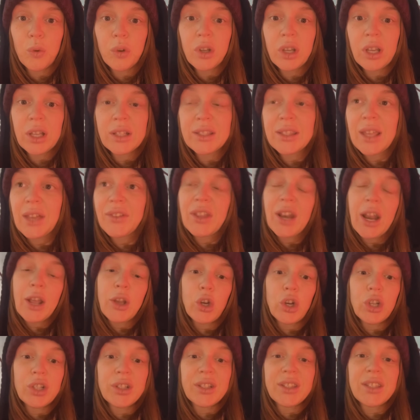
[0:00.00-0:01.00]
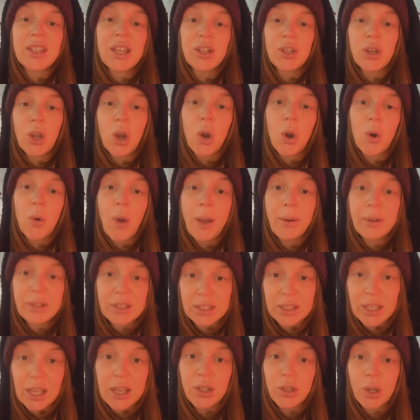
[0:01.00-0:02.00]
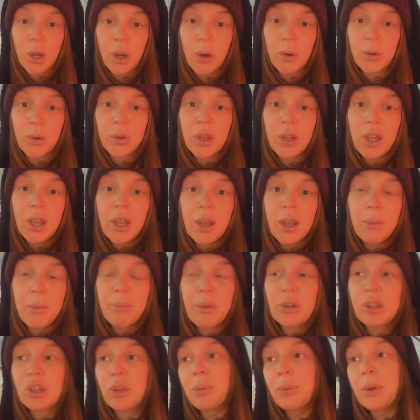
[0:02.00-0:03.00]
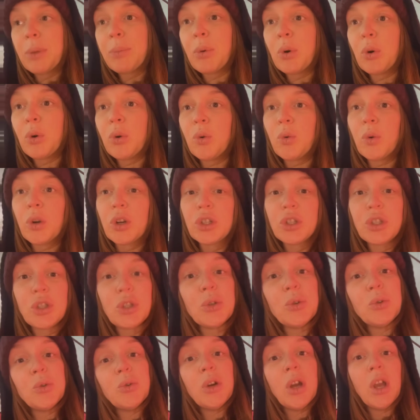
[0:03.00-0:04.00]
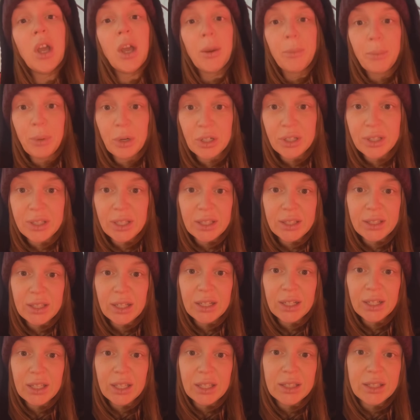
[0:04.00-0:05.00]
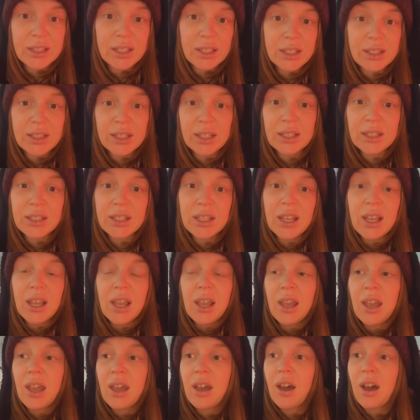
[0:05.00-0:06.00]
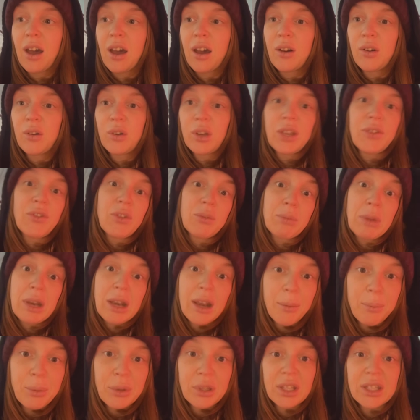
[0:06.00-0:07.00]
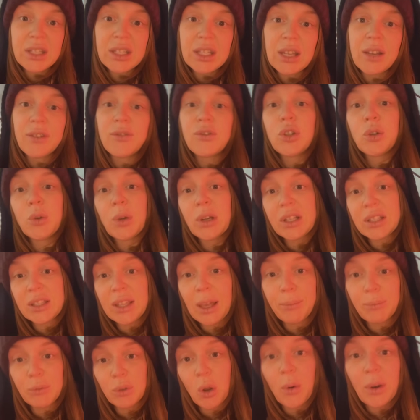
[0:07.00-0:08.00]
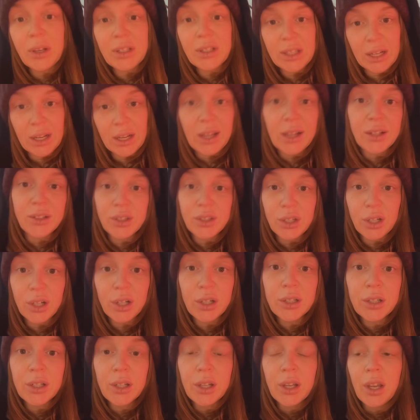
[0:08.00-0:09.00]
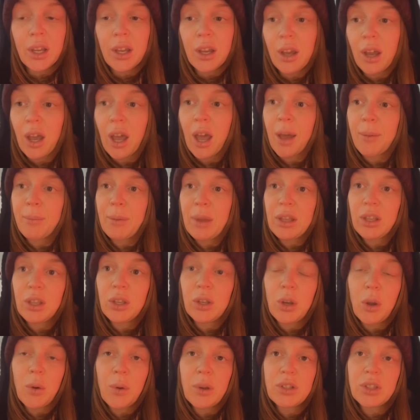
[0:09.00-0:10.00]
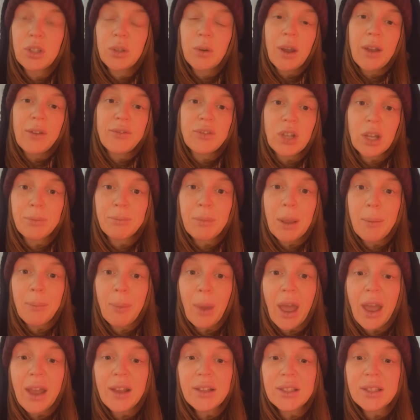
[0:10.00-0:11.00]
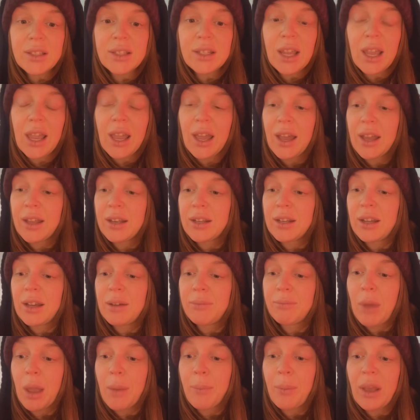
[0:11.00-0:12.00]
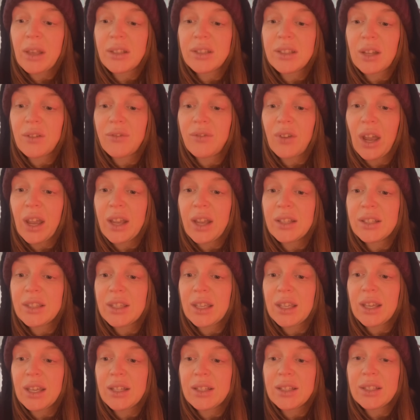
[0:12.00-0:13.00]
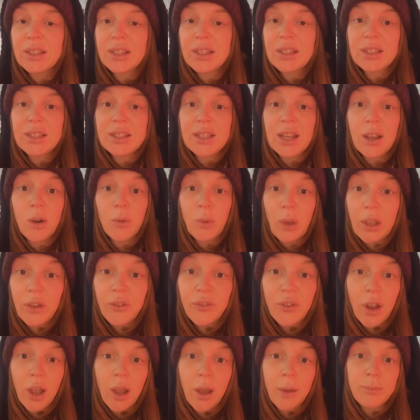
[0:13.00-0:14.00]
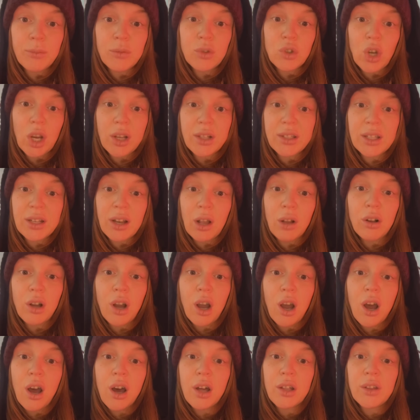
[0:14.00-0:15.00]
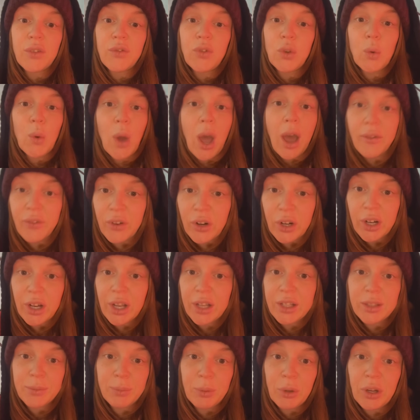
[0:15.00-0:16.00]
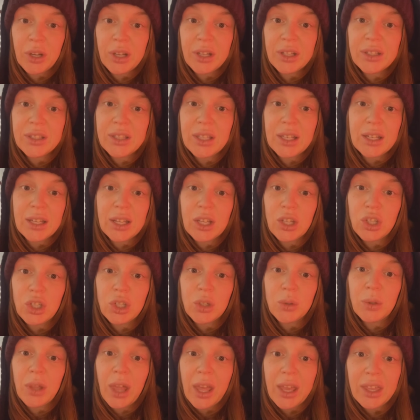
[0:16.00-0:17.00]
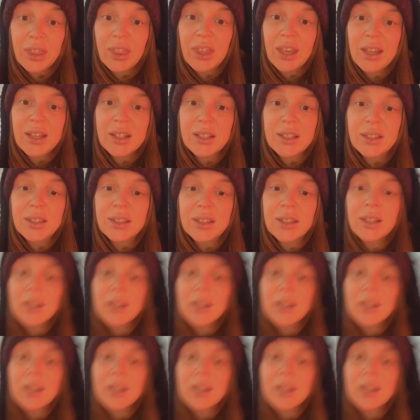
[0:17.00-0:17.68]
it's not that I couldn't say no, I would say no, but the people who were too persistent, consistent, even manipulative to accept no as an answer. And so I've done my best, and my best advice is stay away from drugs and alcohol if you ever experience an issue like this.